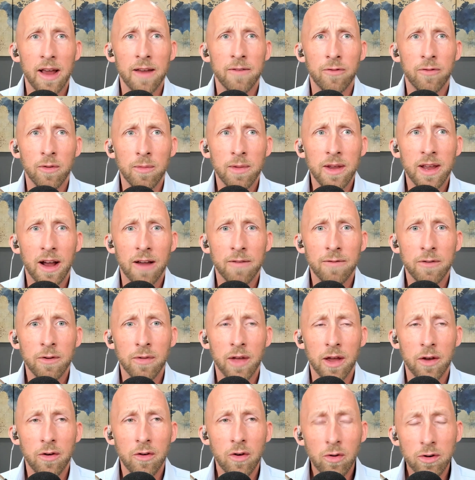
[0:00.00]
And for me, I view
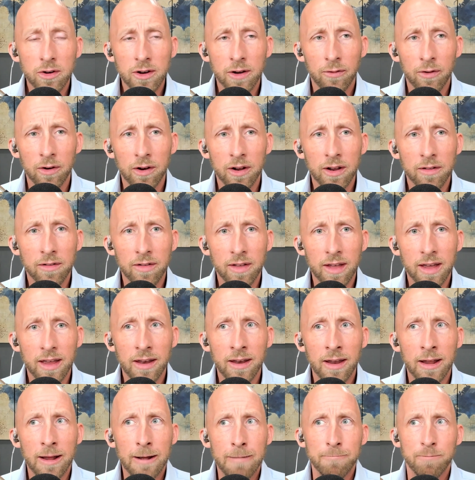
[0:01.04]
that no differently
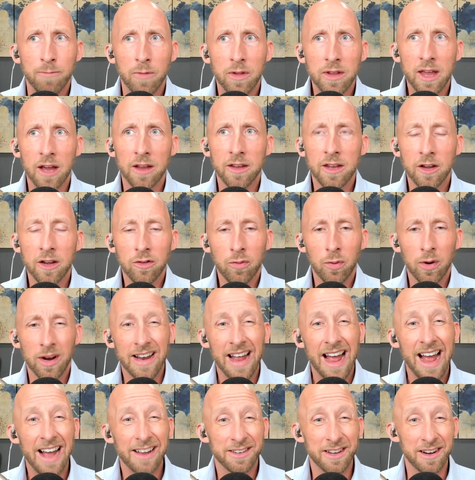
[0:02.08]
than, yes, we're going
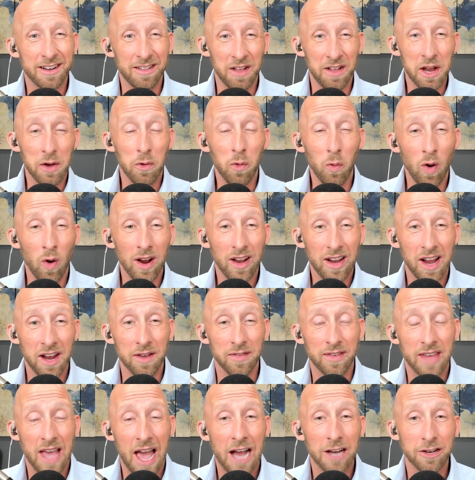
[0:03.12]
to ask a client what kind
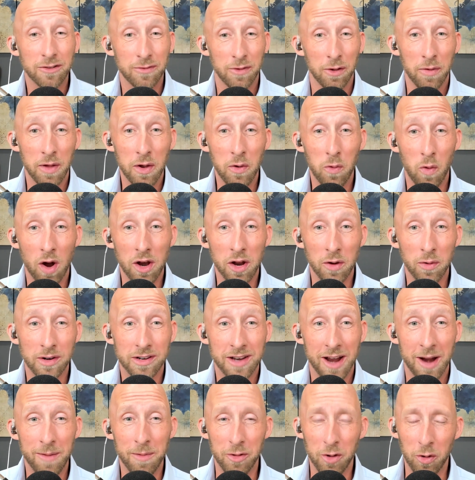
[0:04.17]
of cash flow they want in
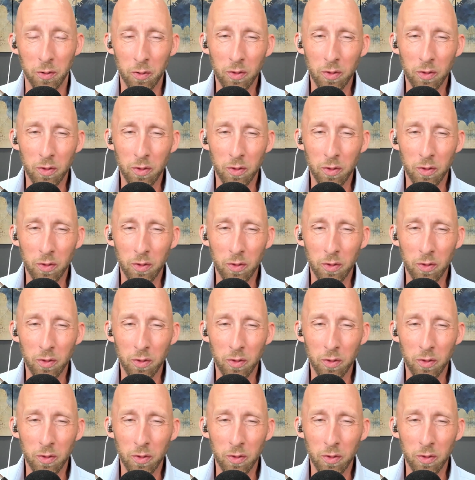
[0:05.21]
retirement, though